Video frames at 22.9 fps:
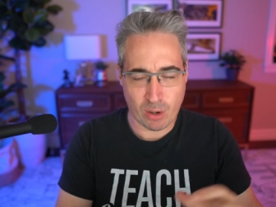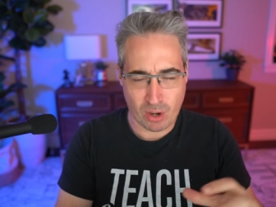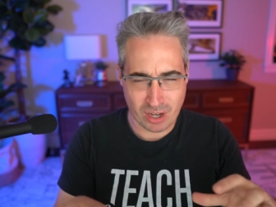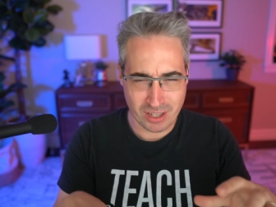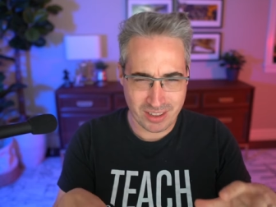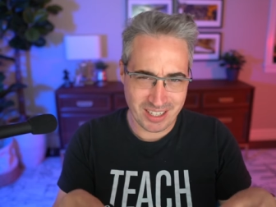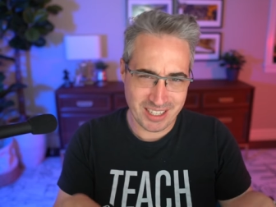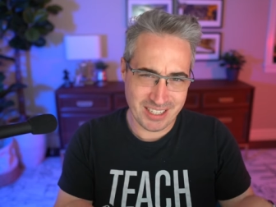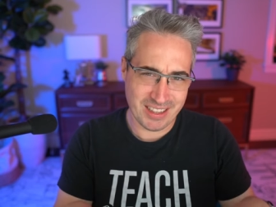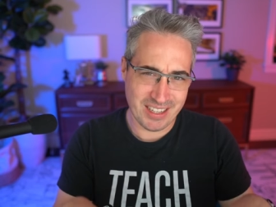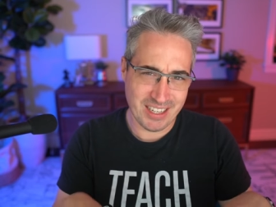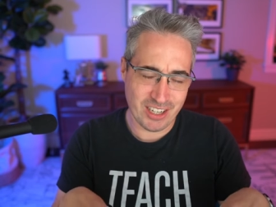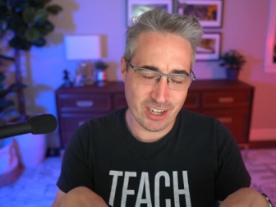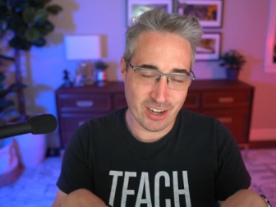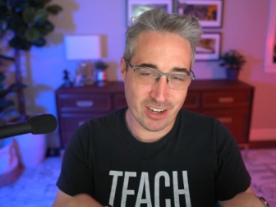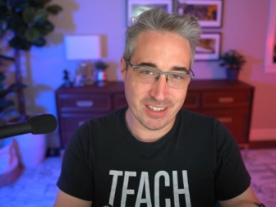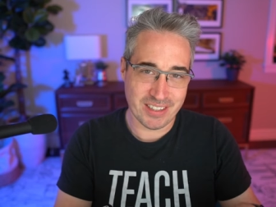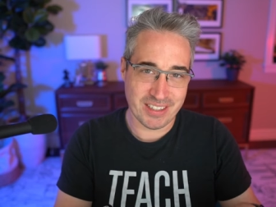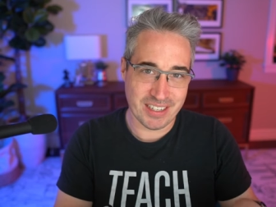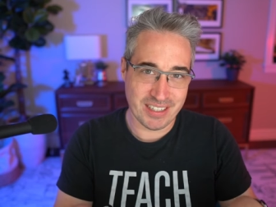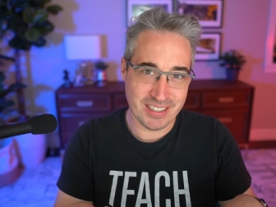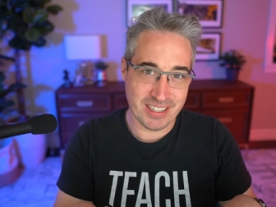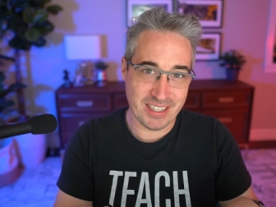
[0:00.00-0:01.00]
Now, unlike the
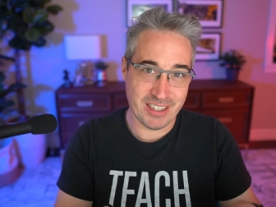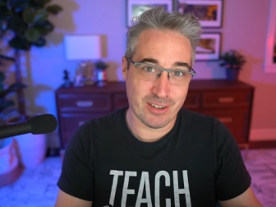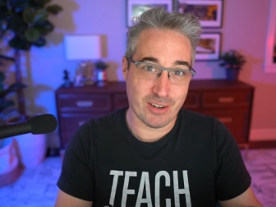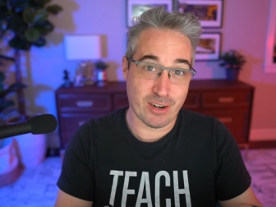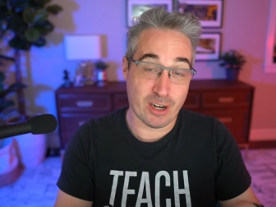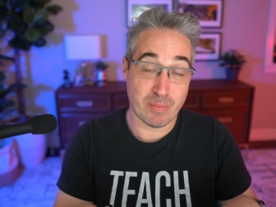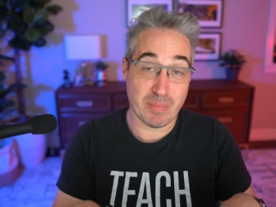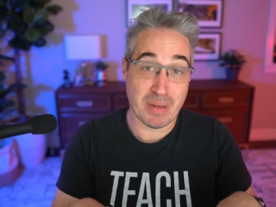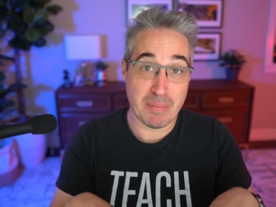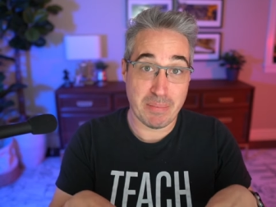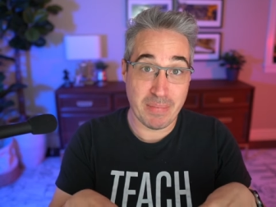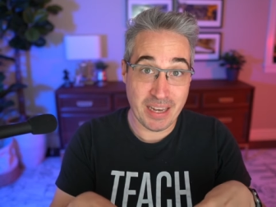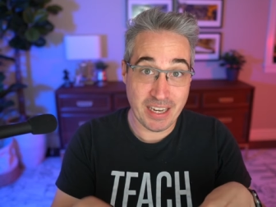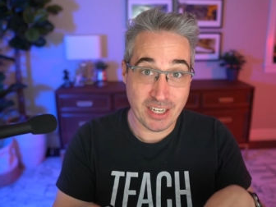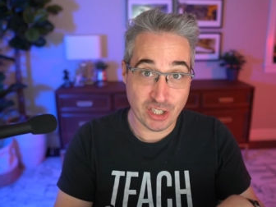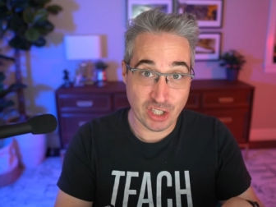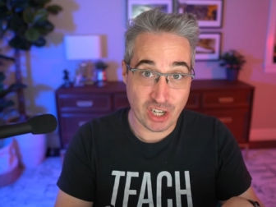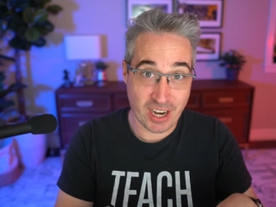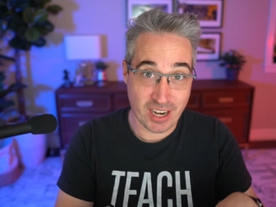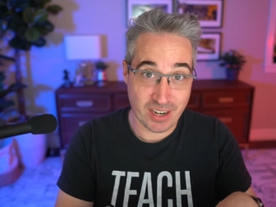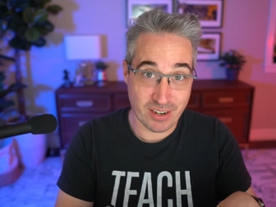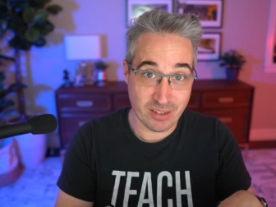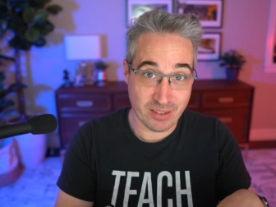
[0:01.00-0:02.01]
content here on my
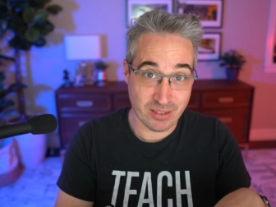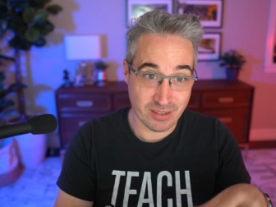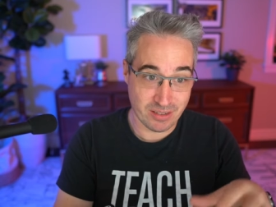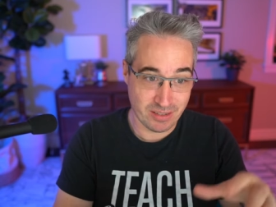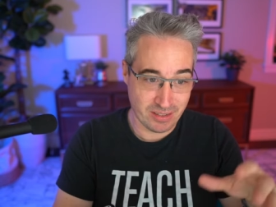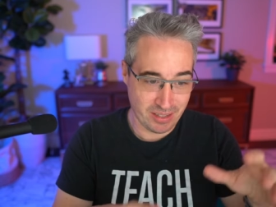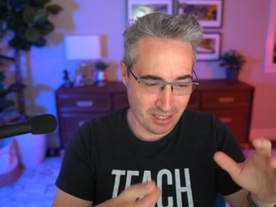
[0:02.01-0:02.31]
main channel,